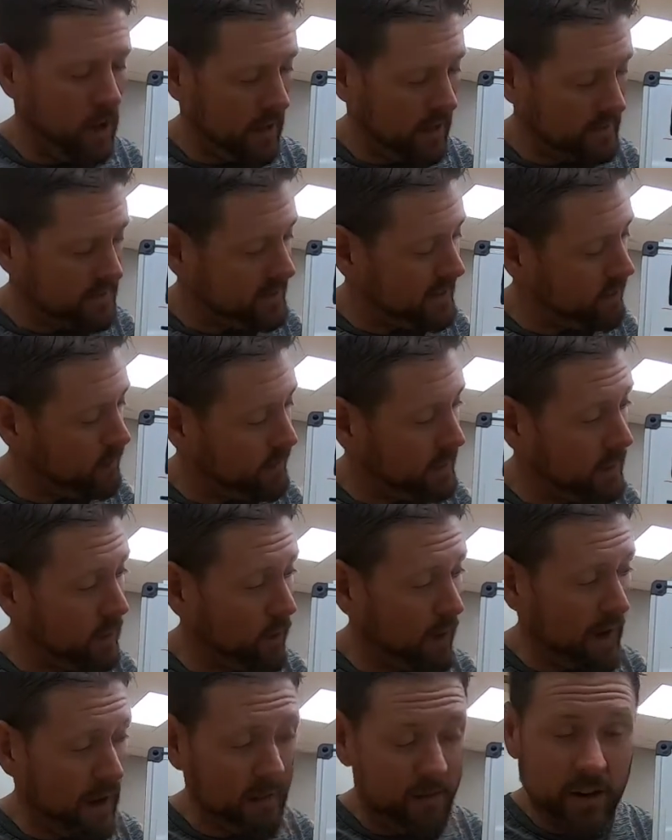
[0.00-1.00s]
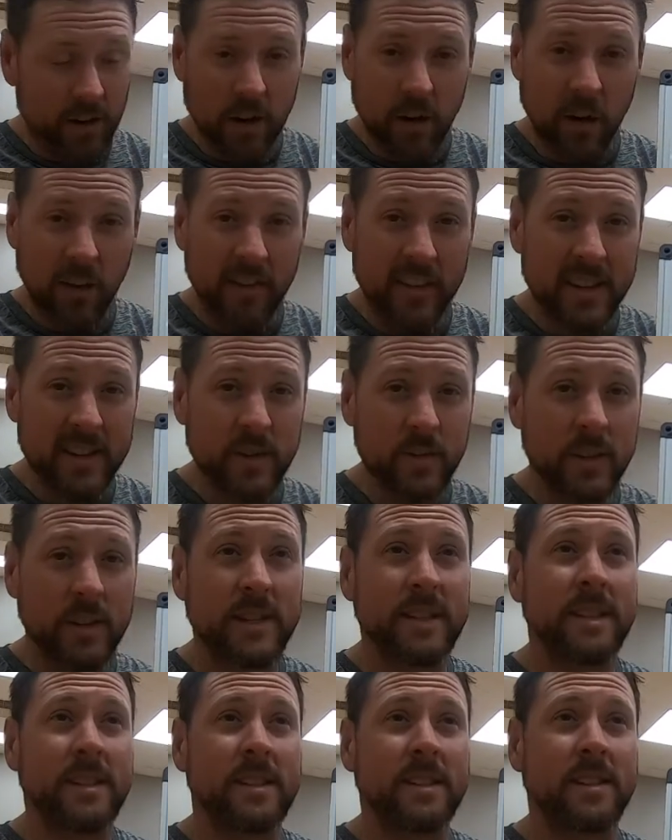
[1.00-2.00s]
I said we can go heavier on this
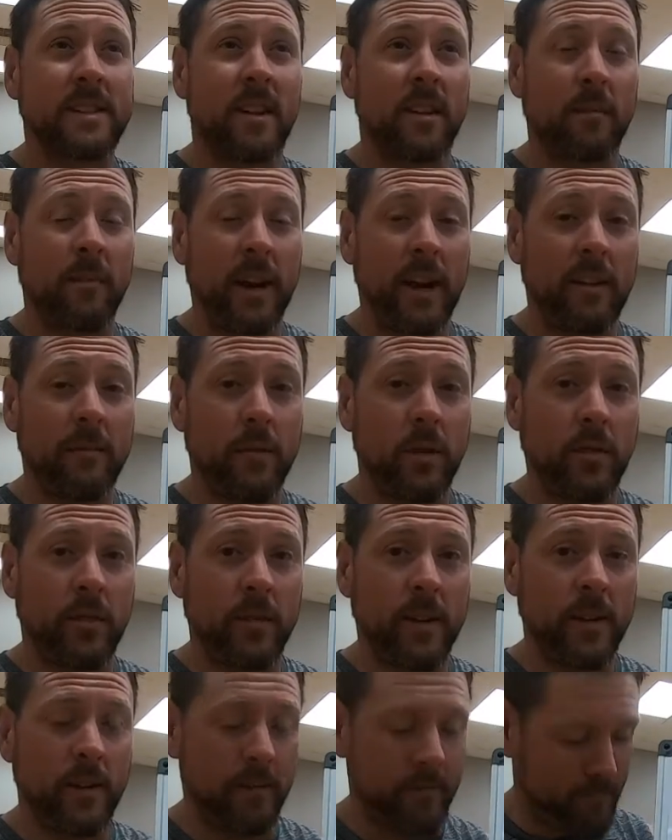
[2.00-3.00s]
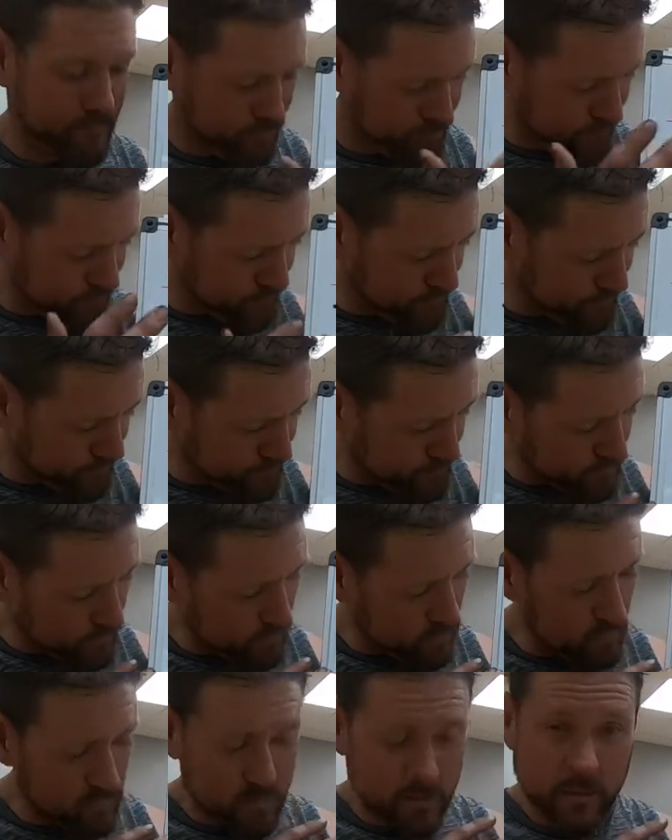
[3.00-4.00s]
one. This is our main movement.
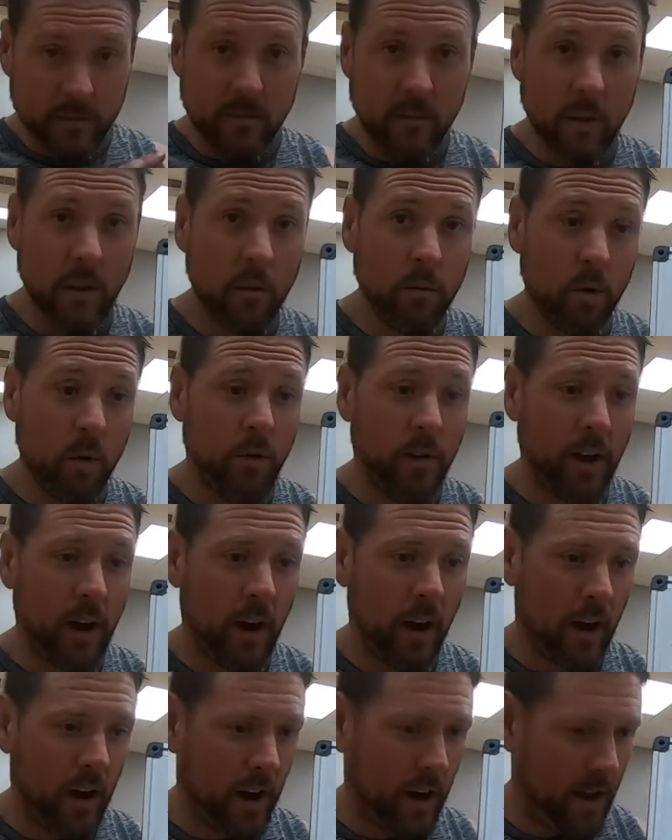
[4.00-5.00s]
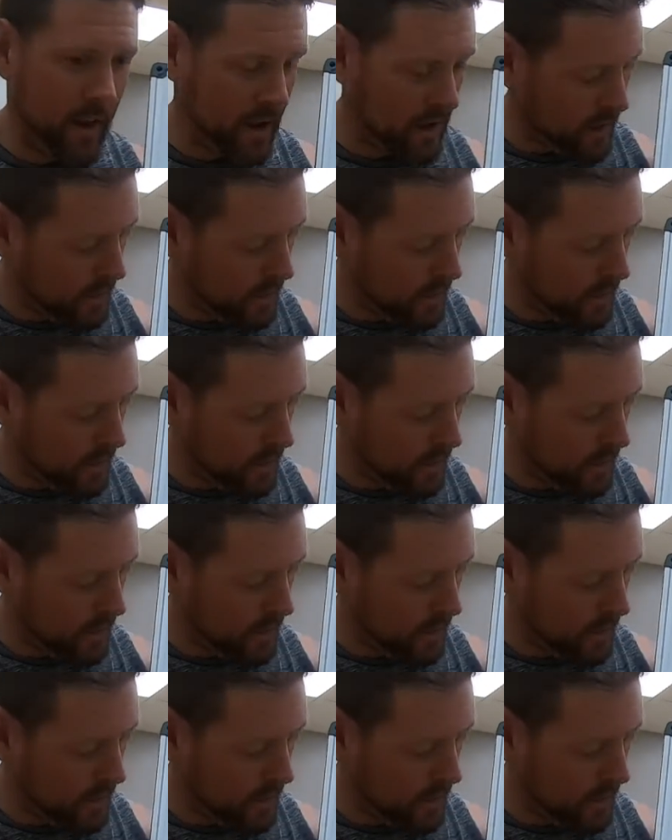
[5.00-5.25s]
Moving on,